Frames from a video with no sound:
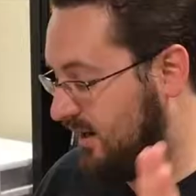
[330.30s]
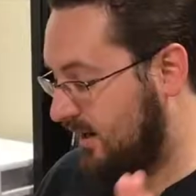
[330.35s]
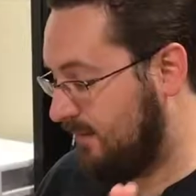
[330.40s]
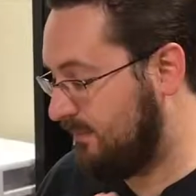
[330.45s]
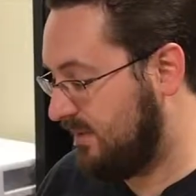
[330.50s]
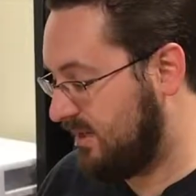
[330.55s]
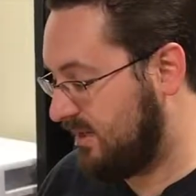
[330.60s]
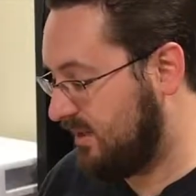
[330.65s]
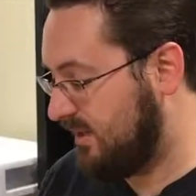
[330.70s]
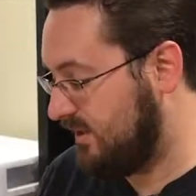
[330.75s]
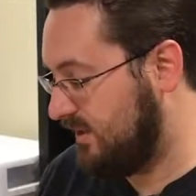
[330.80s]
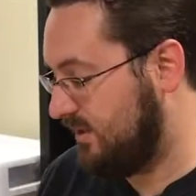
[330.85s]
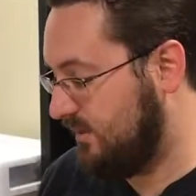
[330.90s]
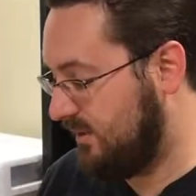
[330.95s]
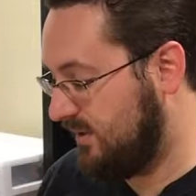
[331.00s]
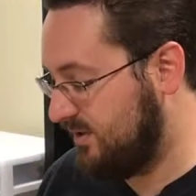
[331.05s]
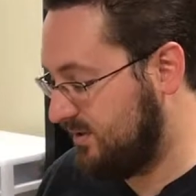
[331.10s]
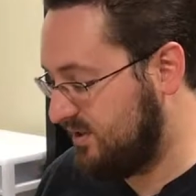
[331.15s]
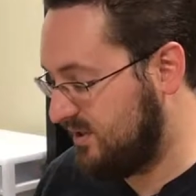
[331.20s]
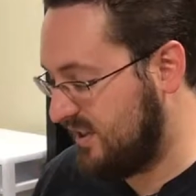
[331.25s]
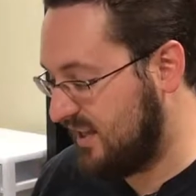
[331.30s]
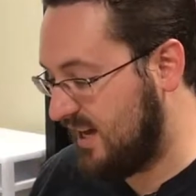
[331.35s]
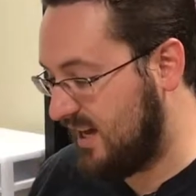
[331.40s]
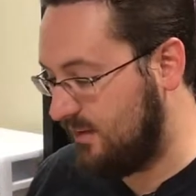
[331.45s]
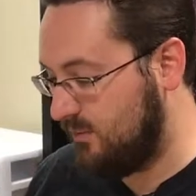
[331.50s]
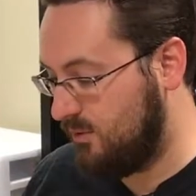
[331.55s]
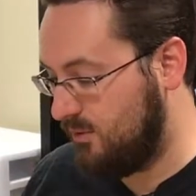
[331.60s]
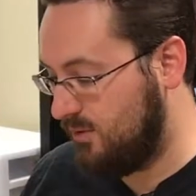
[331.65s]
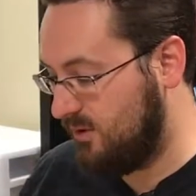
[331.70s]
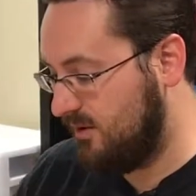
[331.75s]
I'm not going to go into
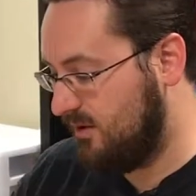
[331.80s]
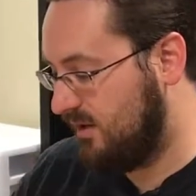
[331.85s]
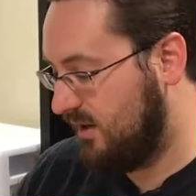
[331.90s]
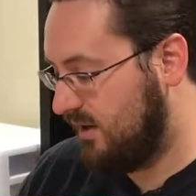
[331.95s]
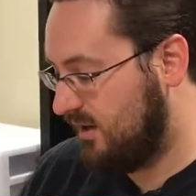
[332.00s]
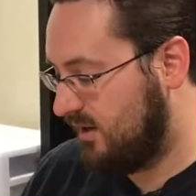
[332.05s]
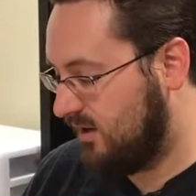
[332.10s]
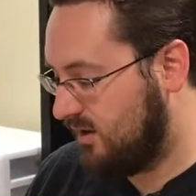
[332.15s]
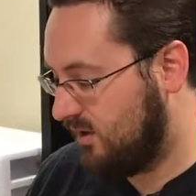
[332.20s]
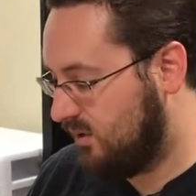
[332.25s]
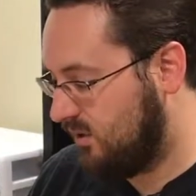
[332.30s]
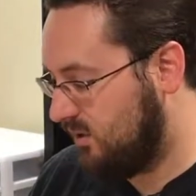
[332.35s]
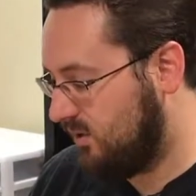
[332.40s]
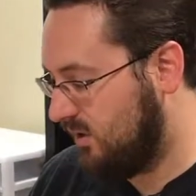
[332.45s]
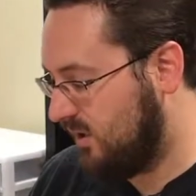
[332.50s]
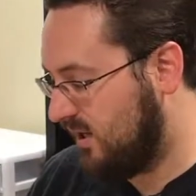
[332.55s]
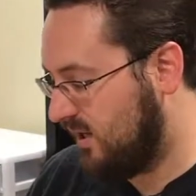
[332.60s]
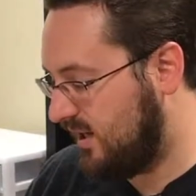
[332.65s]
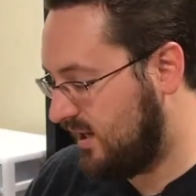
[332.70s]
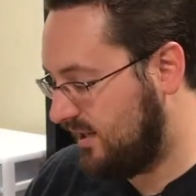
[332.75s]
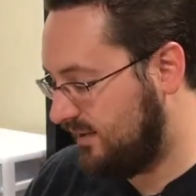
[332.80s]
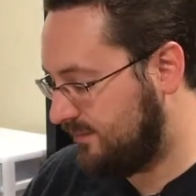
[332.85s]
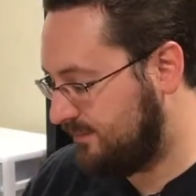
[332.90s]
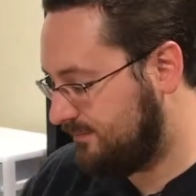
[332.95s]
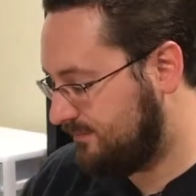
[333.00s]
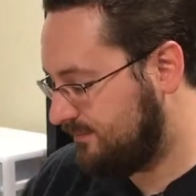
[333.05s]
that one a whole lot.